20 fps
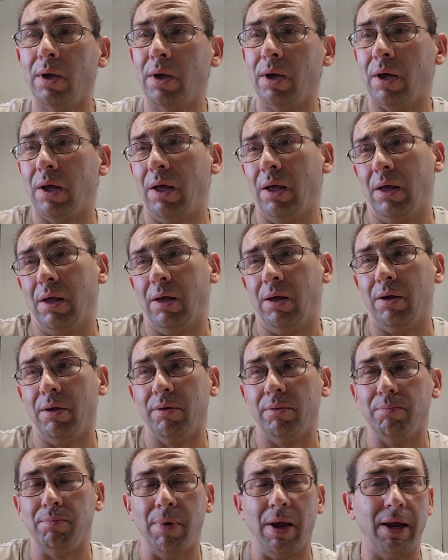
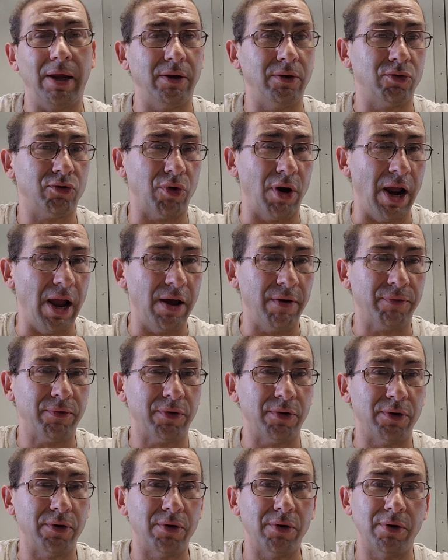My
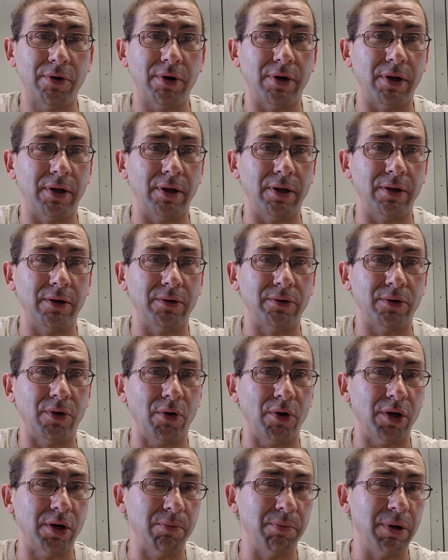drafter is
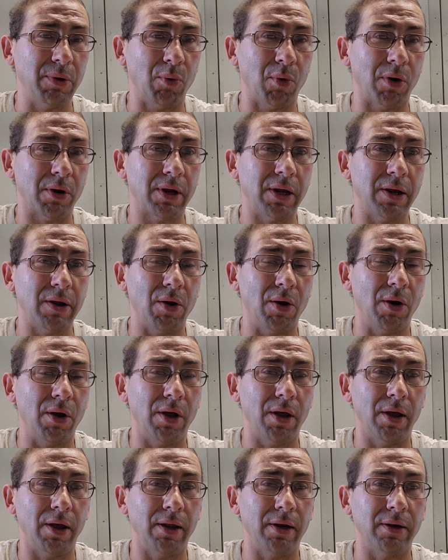going to be working
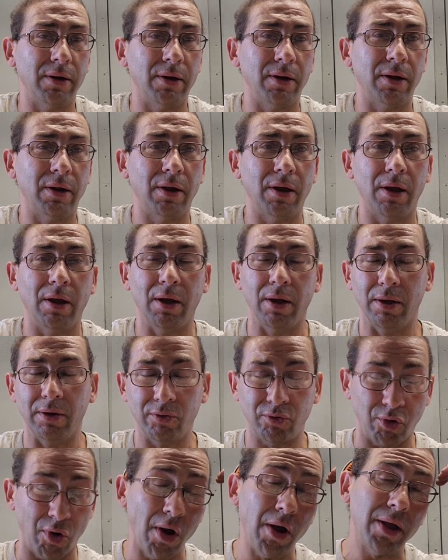on
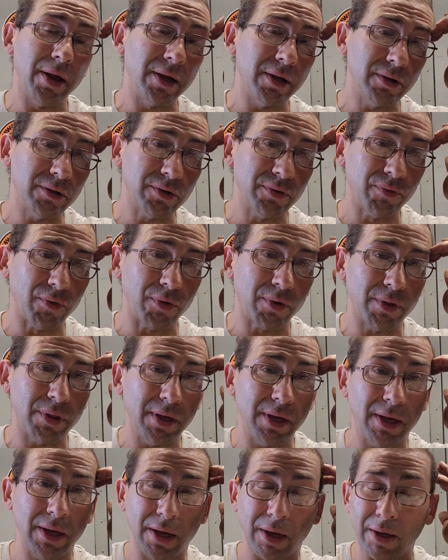drawings for
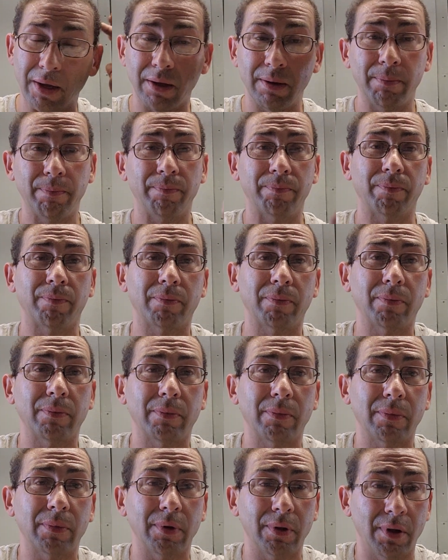the
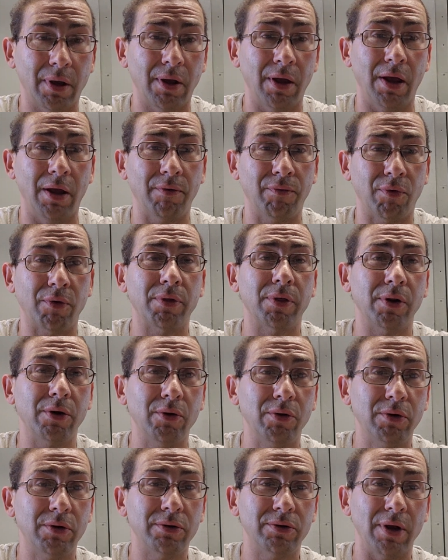
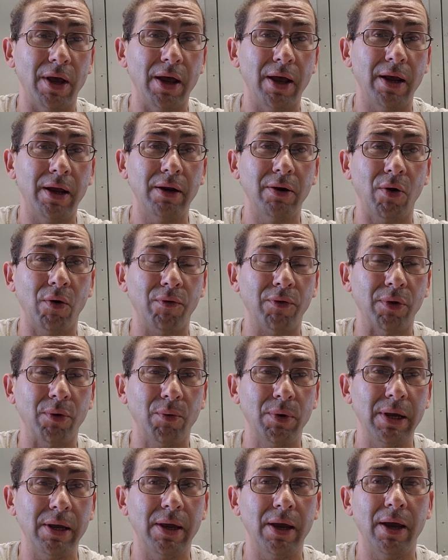new design over the
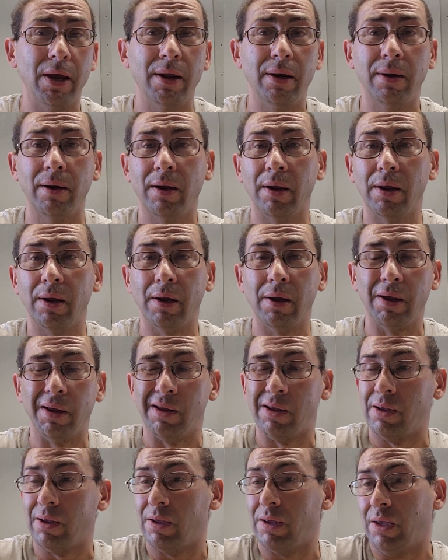weekend,
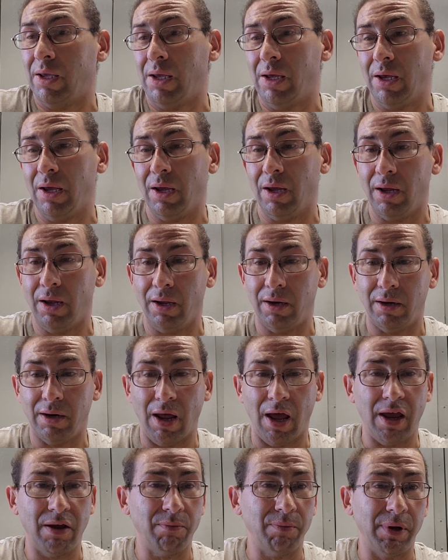and
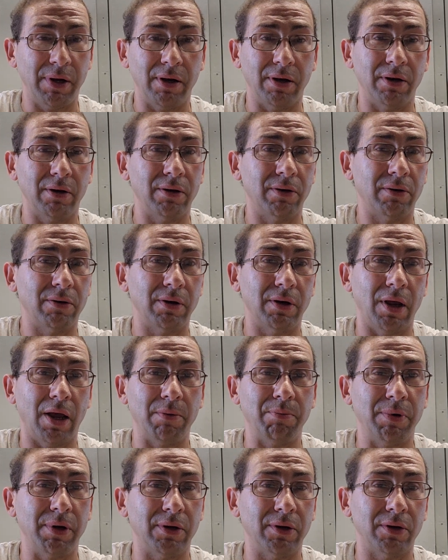I've
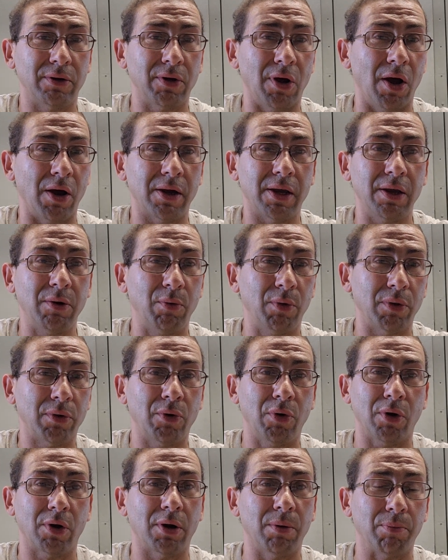been talking with
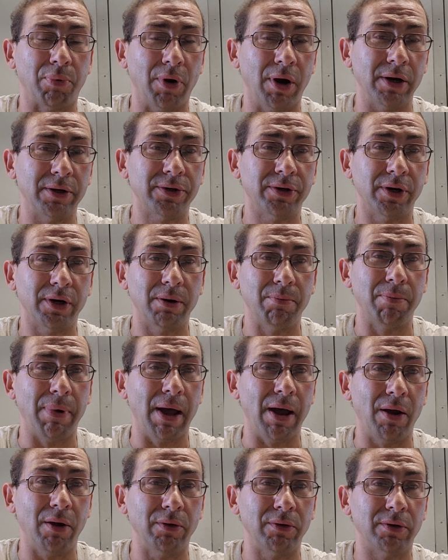Cook Compression
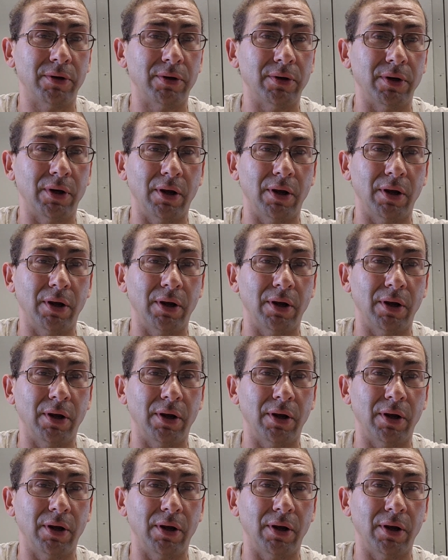about